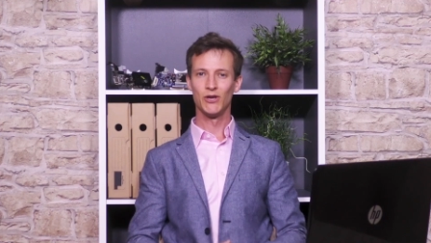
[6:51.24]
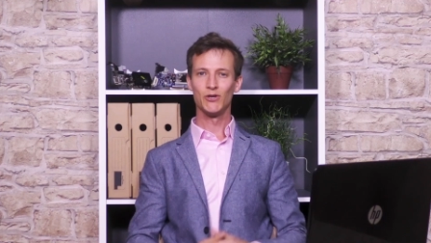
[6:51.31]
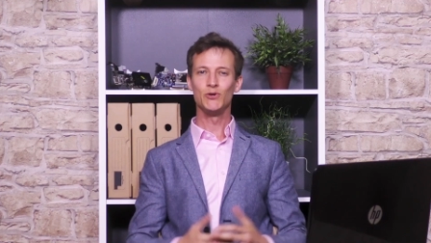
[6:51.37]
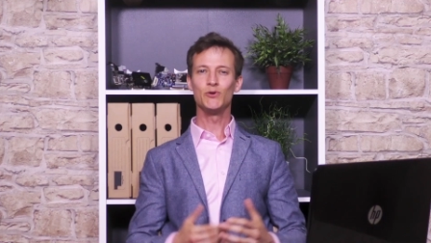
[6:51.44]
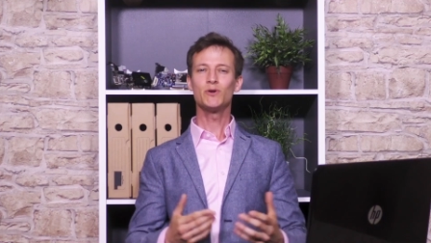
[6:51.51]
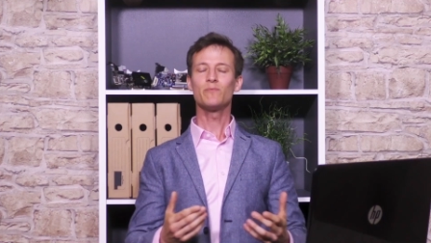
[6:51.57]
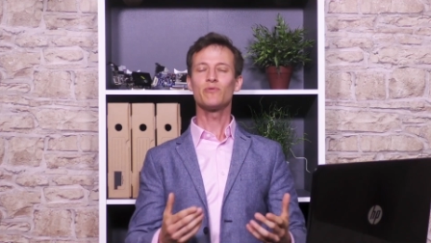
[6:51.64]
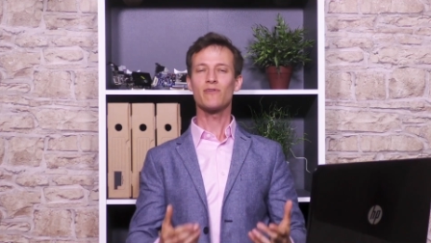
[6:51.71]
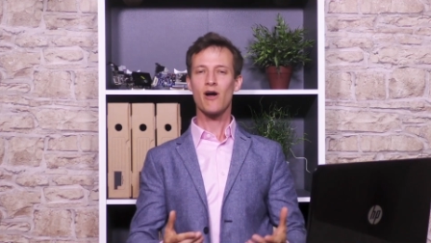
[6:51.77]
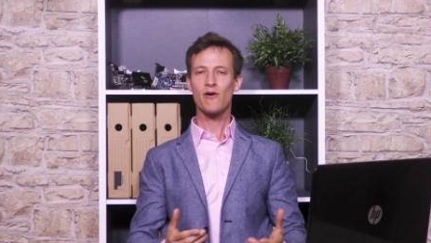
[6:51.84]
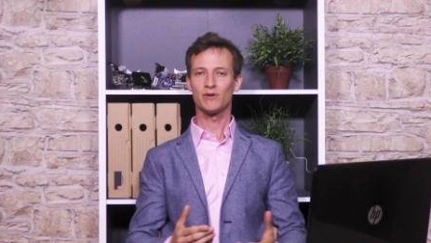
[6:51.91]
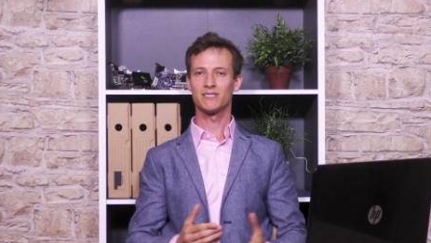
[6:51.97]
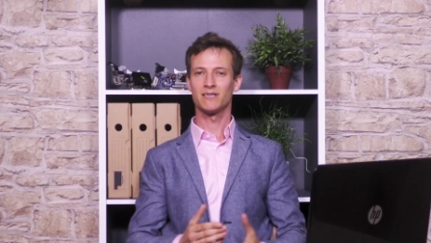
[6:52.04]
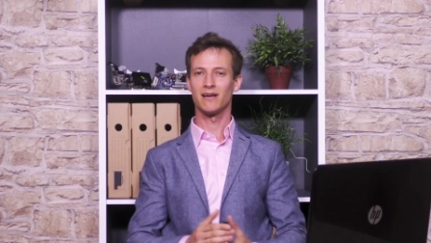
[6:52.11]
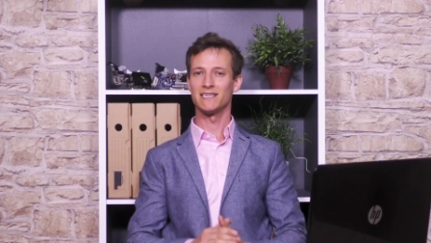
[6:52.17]
you can
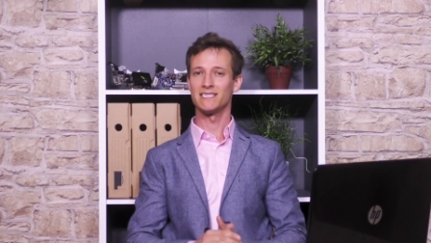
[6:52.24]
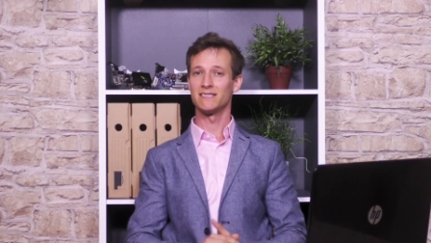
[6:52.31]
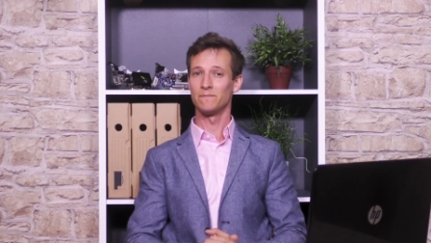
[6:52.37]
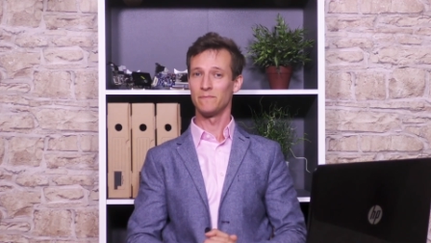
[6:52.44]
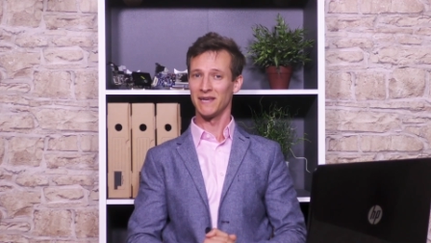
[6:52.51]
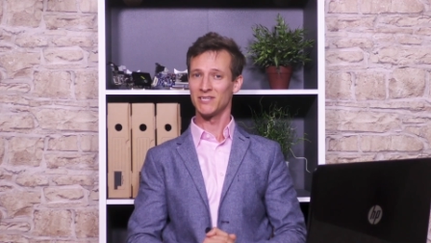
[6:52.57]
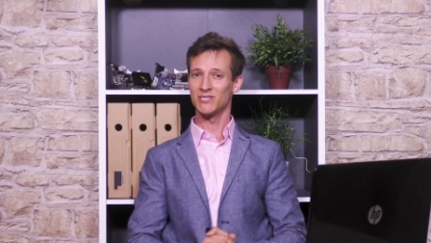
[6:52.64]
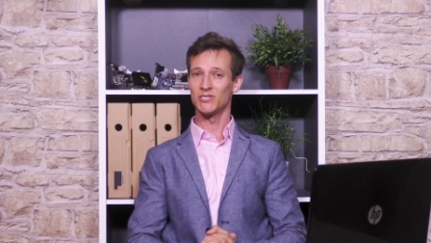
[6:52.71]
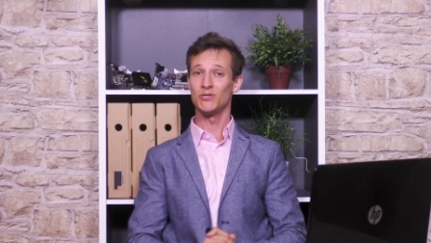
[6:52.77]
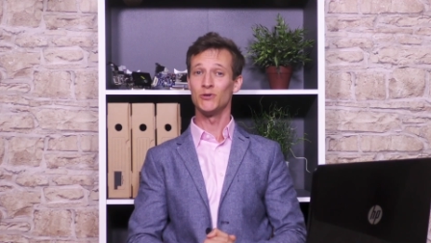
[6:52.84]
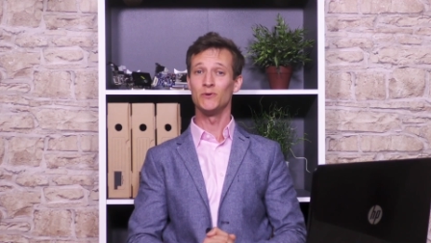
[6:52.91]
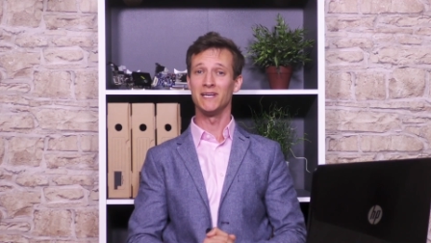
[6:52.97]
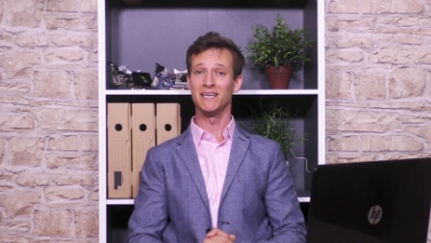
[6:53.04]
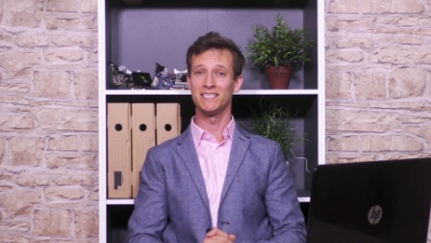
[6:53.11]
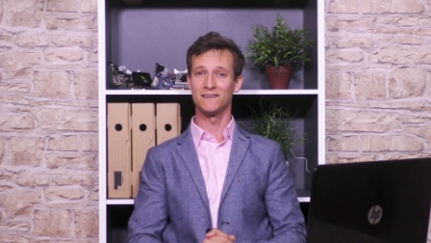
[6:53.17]
prioritize the bits
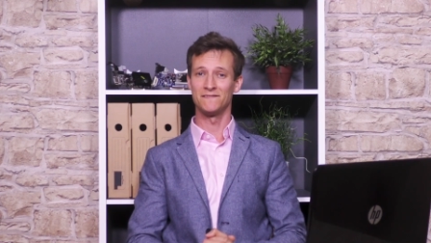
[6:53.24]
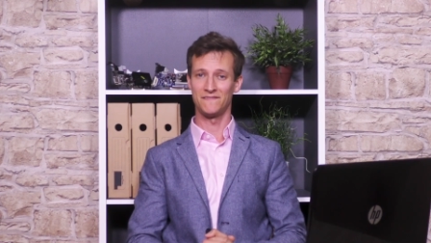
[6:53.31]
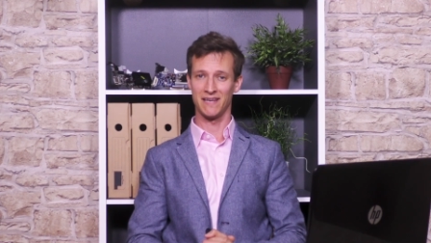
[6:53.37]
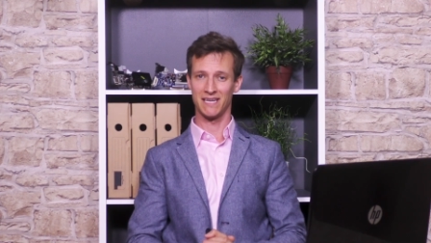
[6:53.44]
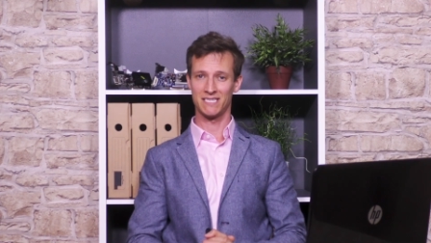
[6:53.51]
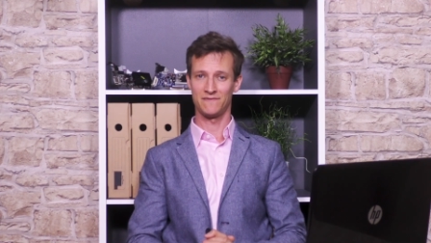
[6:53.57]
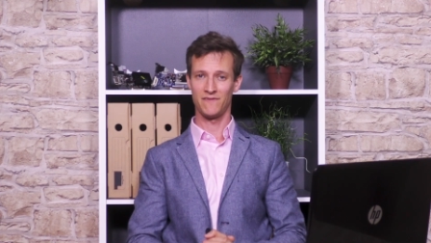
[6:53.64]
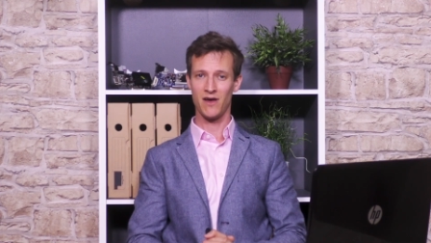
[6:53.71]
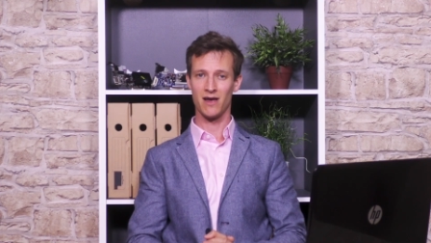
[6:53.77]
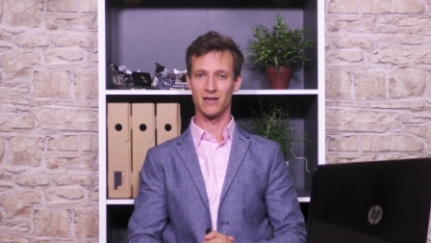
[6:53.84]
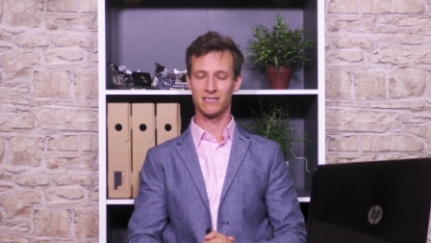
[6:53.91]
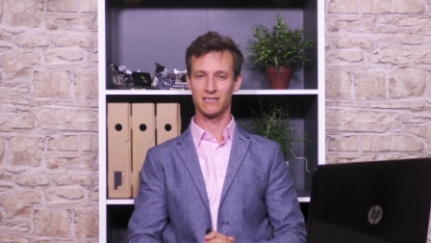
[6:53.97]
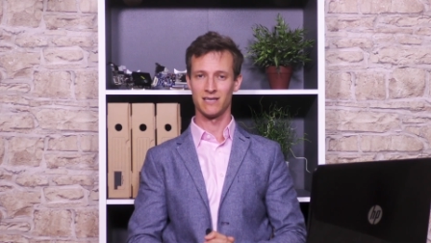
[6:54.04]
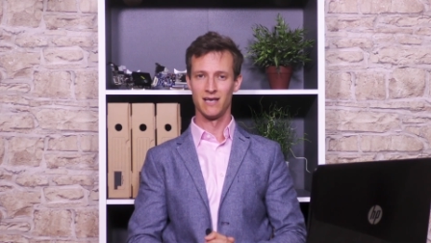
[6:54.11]
you need to fix first.